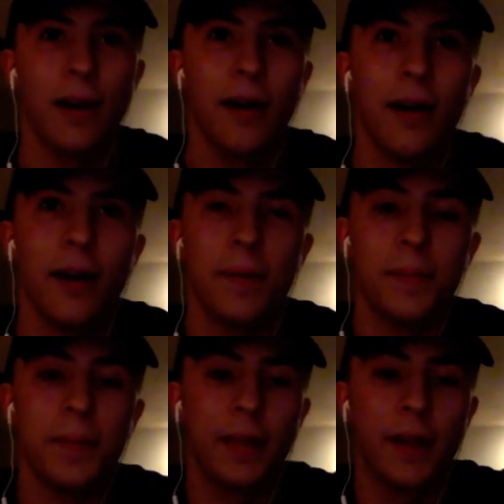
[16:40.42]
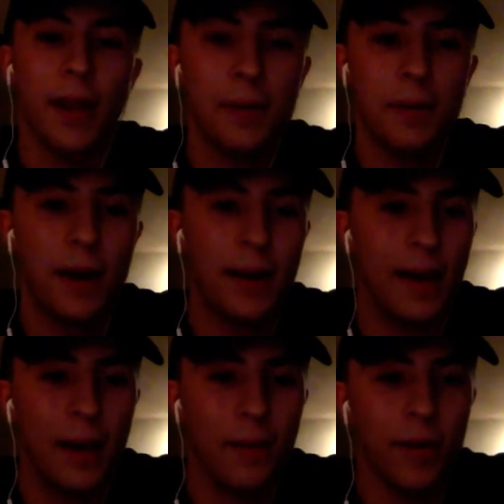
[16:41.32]
Um, I mean, my
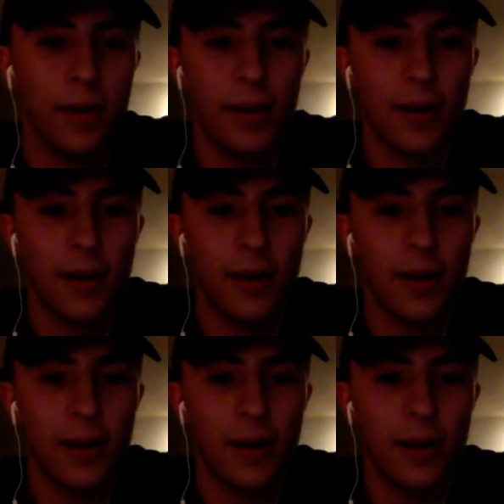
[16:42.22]
dad played a lot